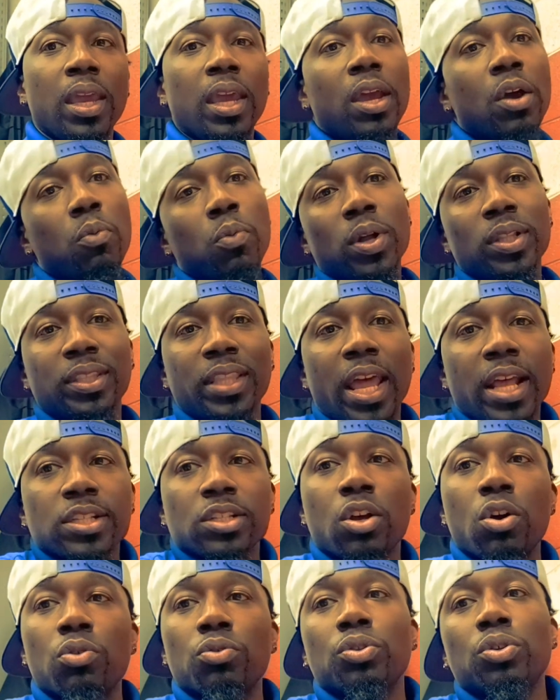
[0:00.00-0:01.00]
And what
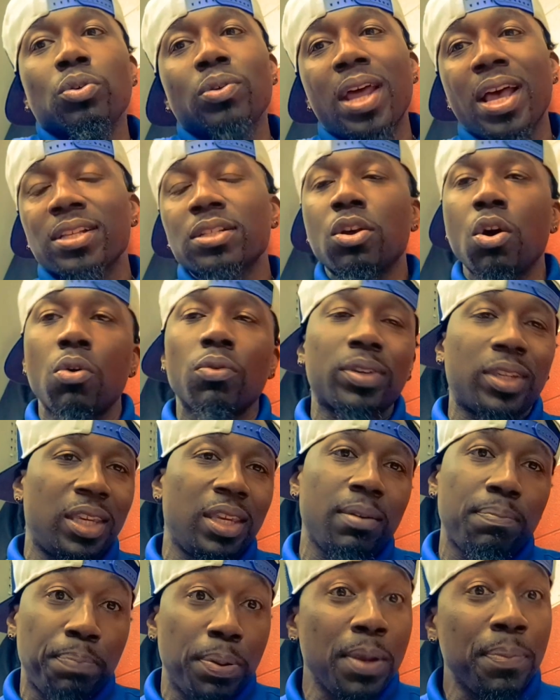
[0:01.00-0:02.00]
that's gonna do, that's gonna
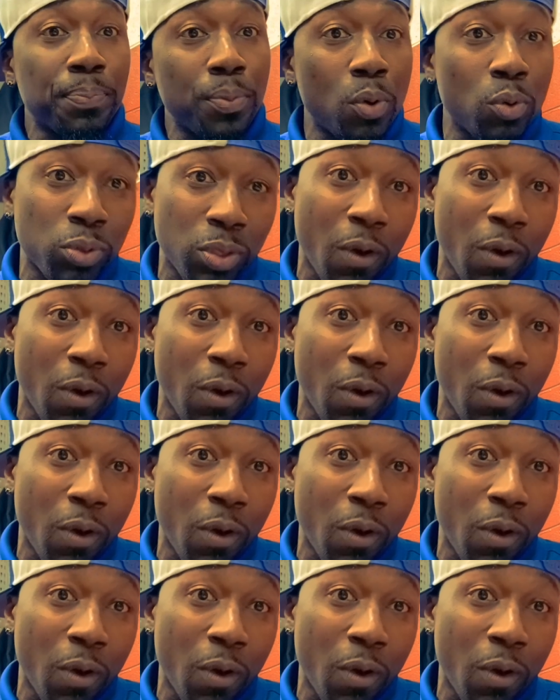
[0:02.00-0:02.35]
keep people